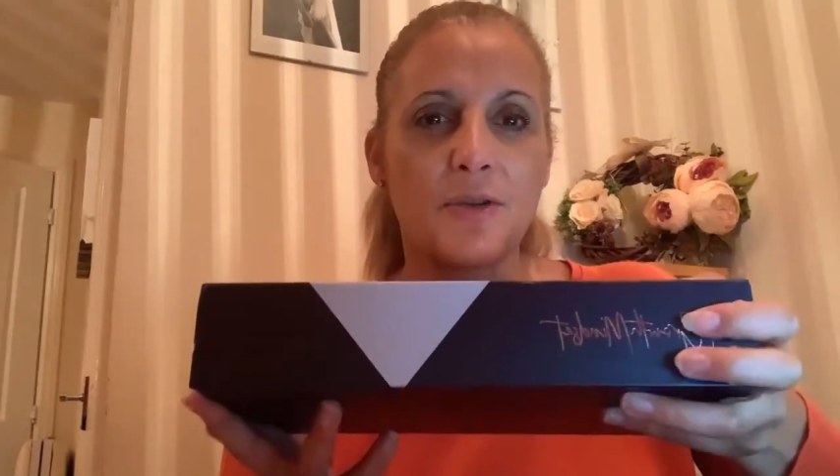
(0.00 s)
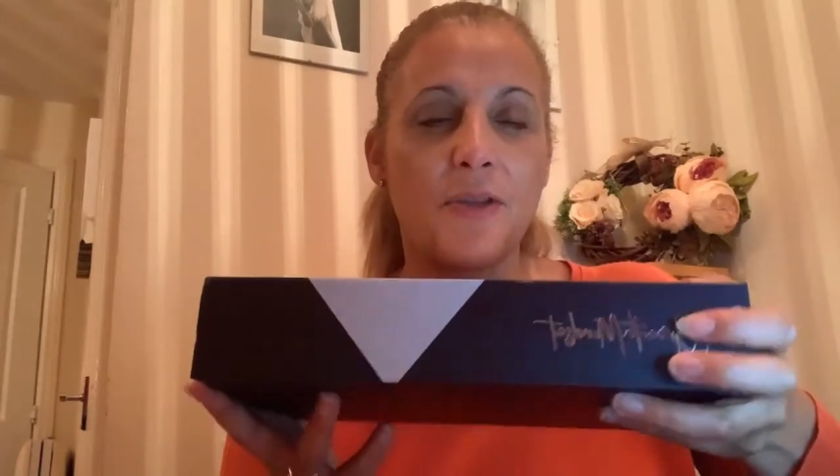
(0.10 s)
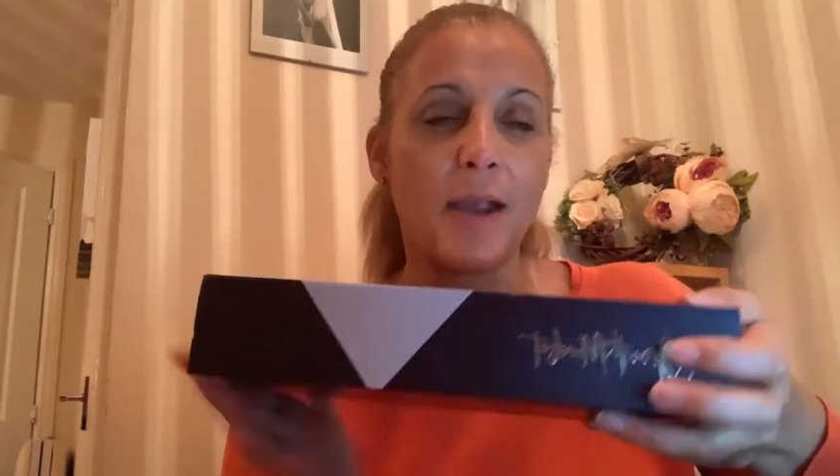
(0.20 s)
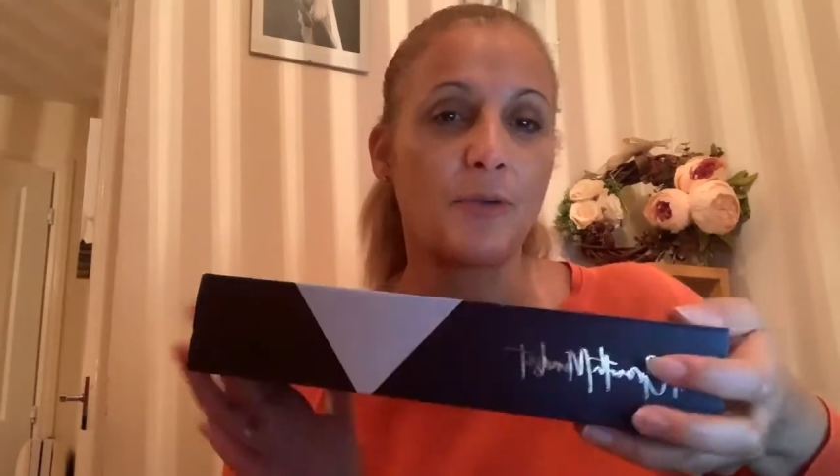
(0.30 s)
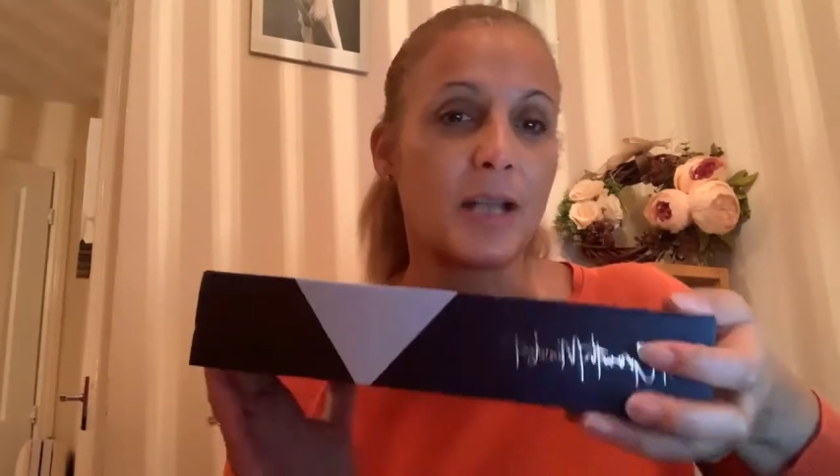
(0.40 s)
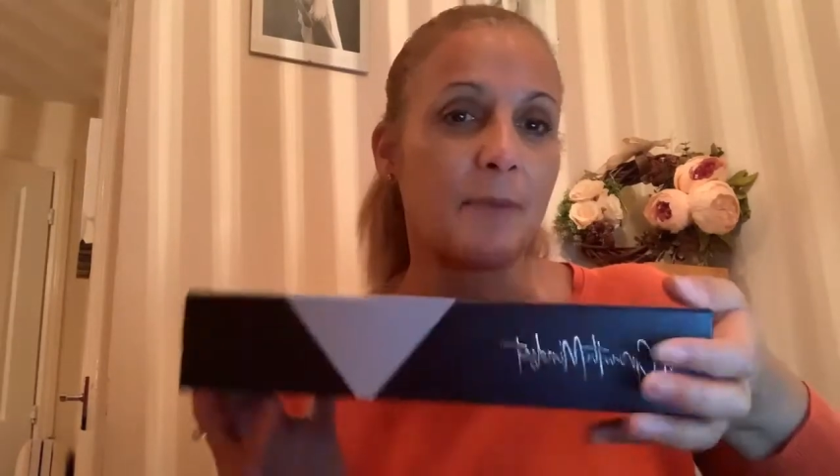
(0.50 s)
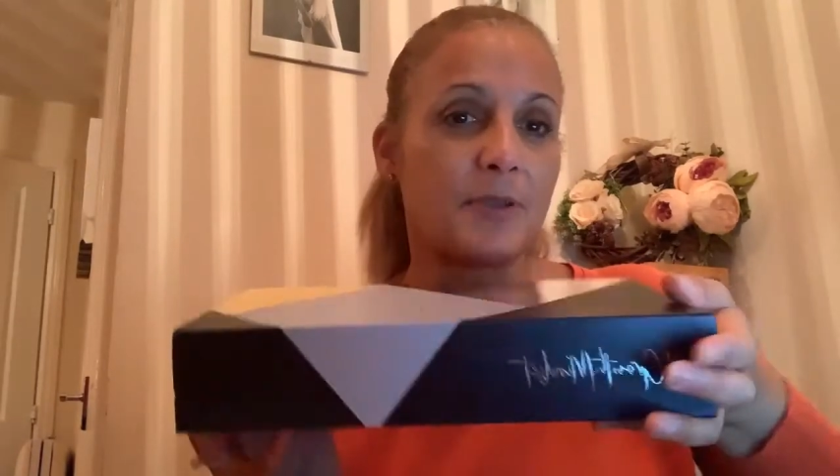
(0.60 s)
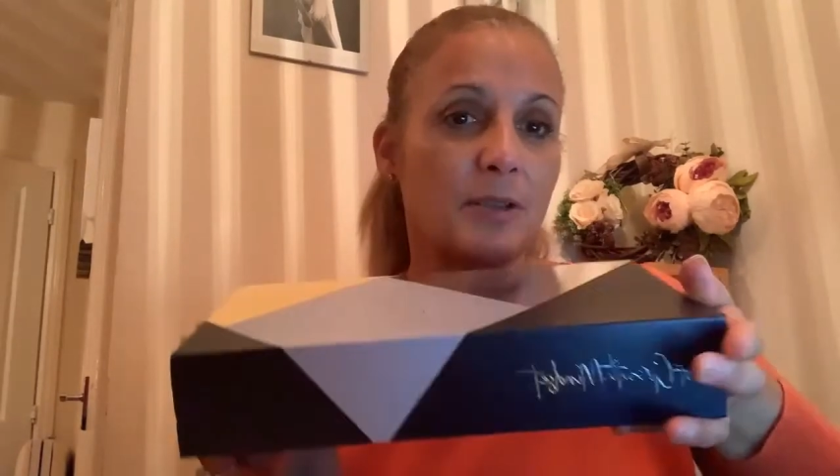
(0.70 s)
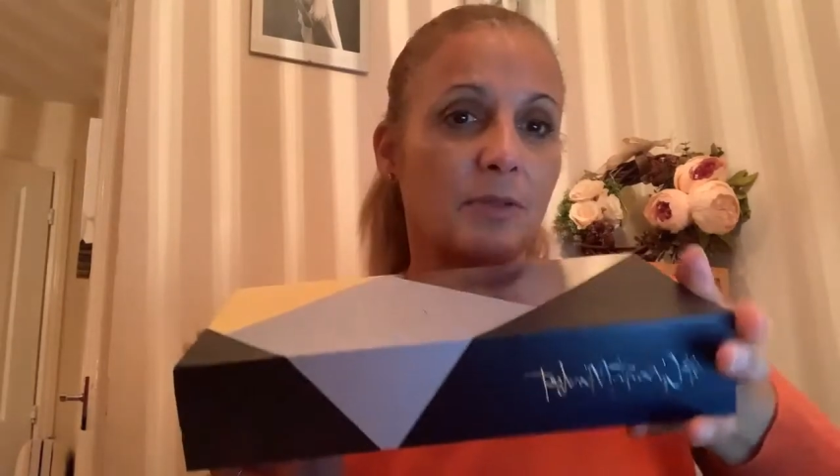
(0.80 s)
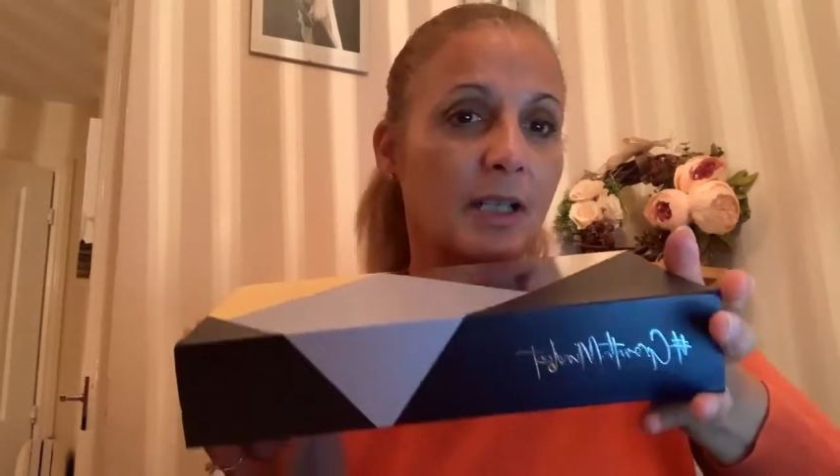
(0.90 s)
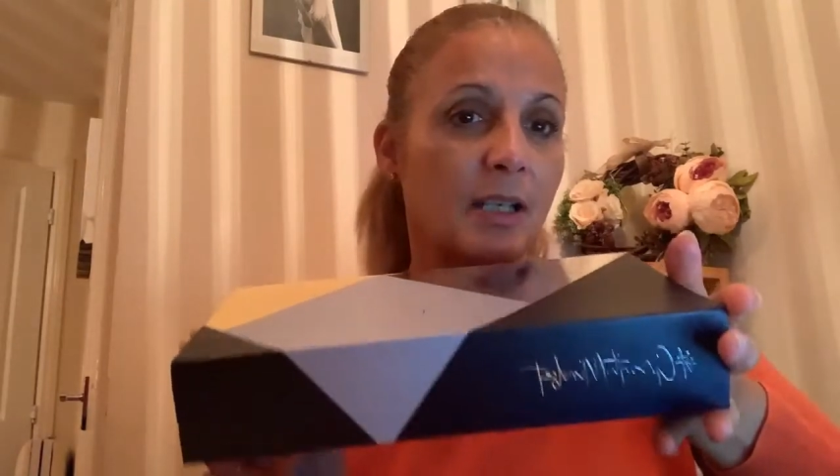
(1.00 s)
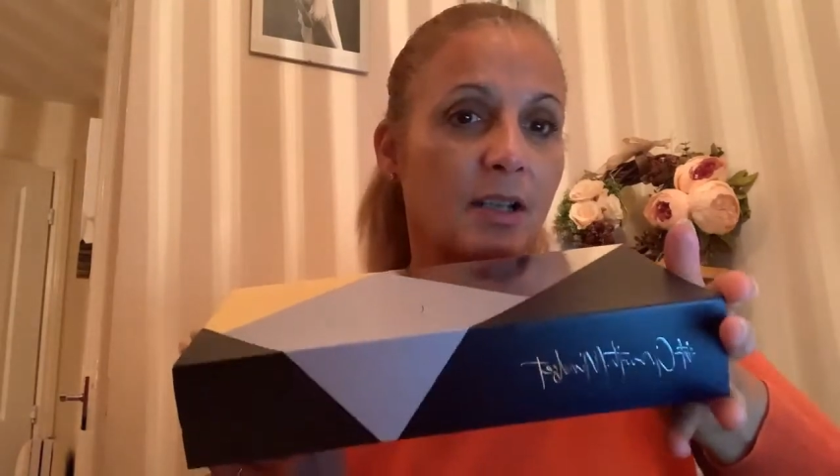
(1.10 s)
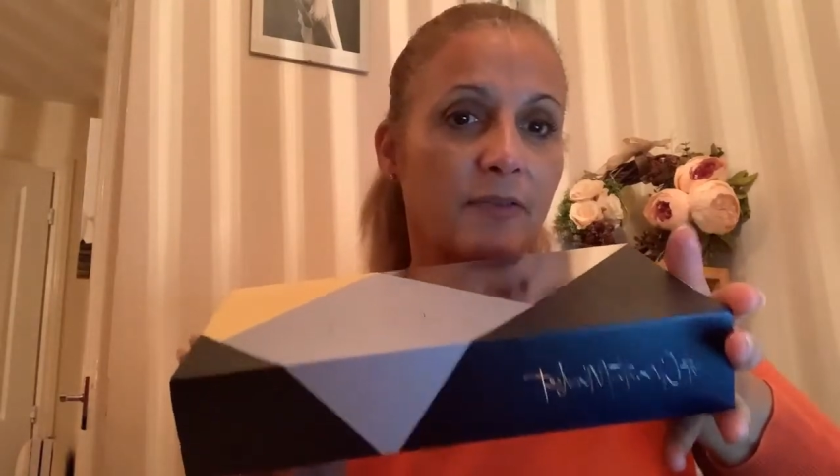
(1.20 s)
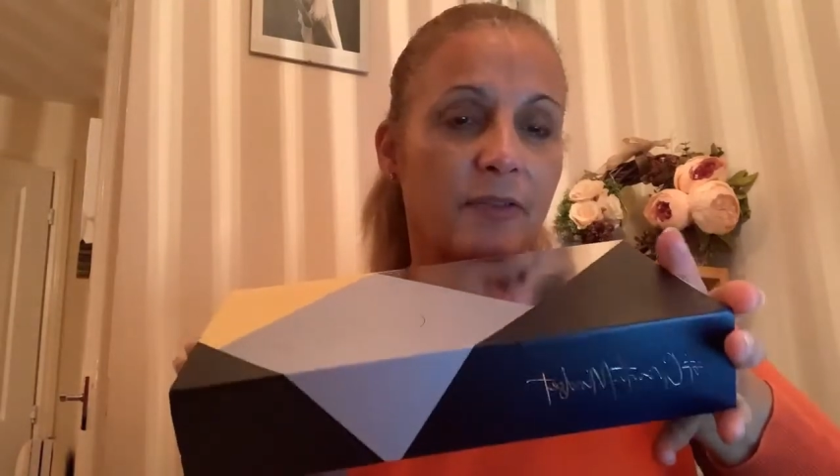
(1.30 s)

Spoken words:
They would absolutely love